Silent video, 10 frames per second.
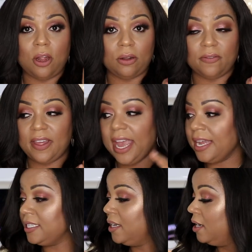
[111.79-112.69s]
all of
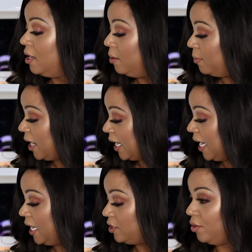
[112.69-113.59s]
that. But I
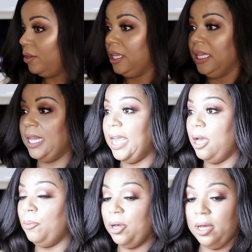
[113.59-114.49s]
can turn on the
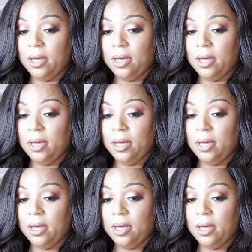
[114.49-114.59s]
lamp.